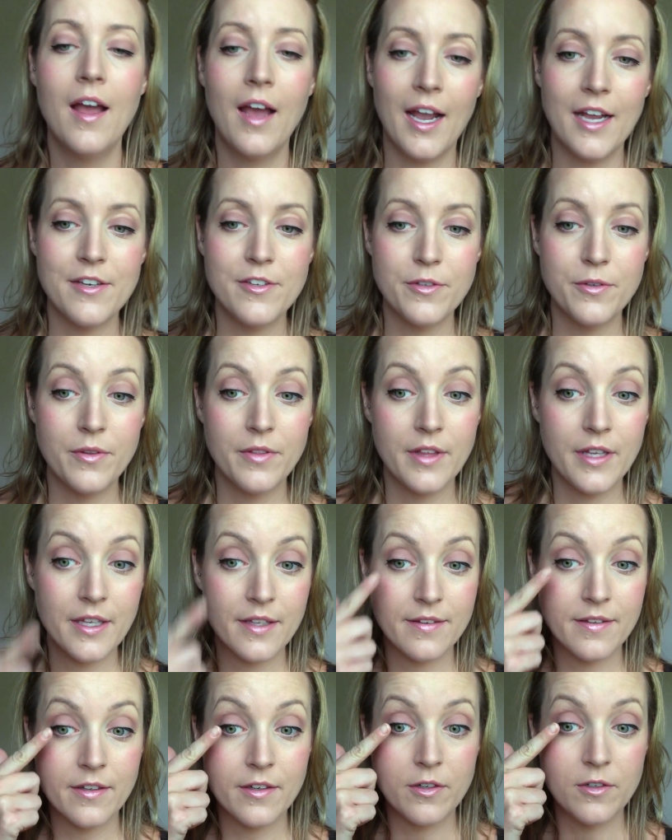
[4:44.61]
I do think
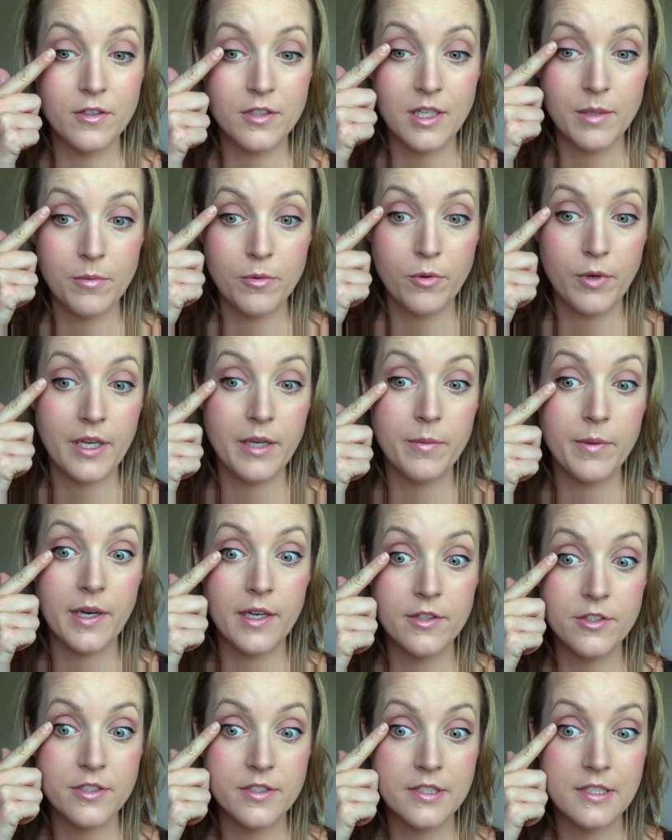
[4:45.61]
it's going to hold up quite
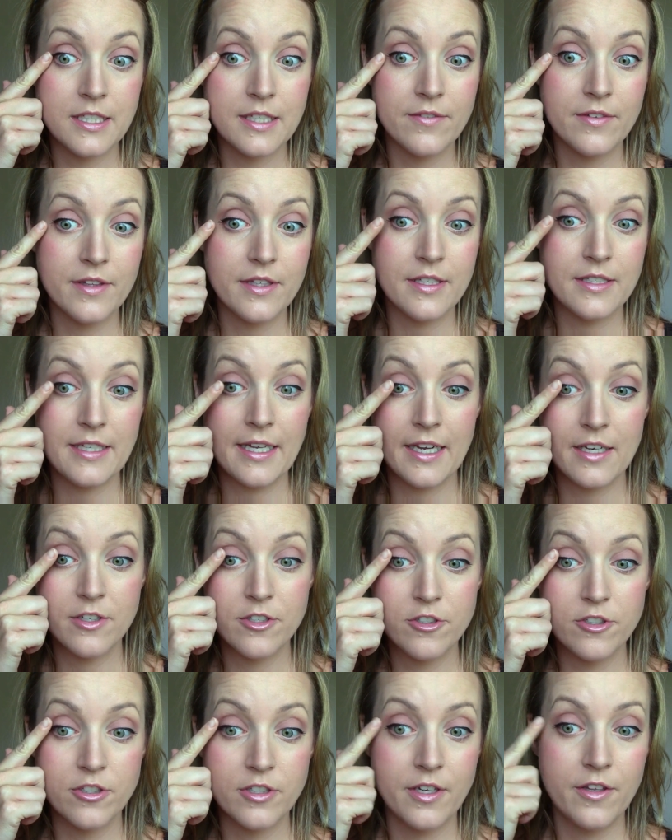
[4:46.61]
well just given the
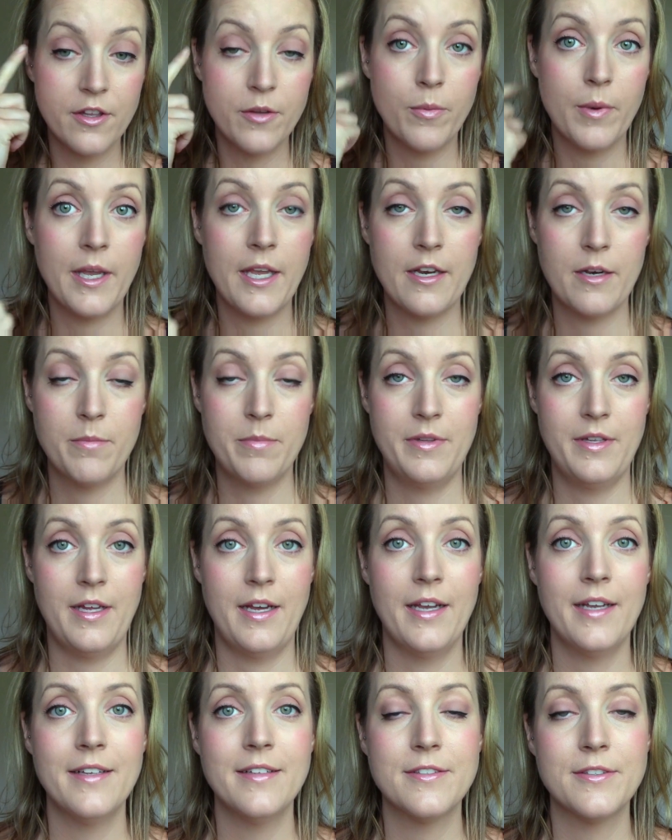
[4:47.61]
texture and the way it
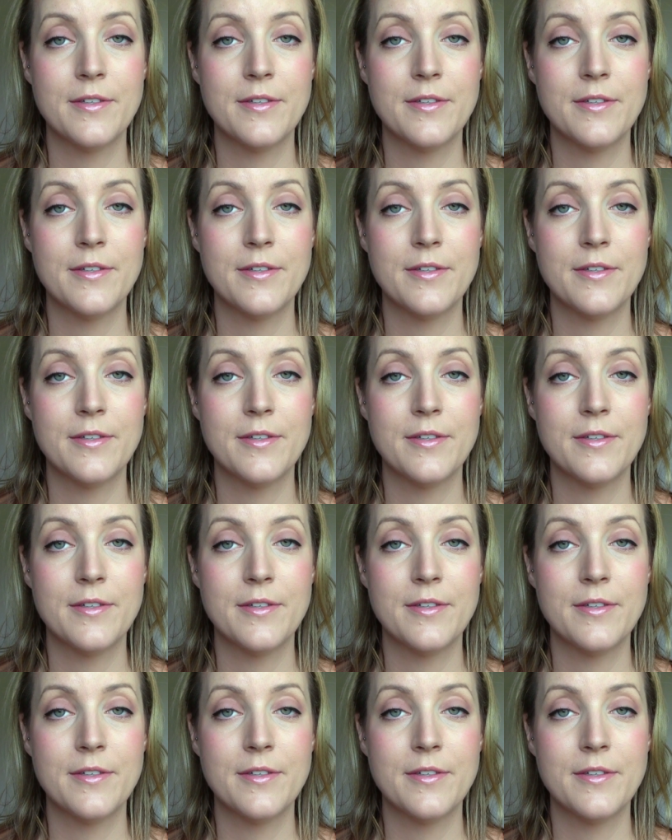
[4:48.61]
applied.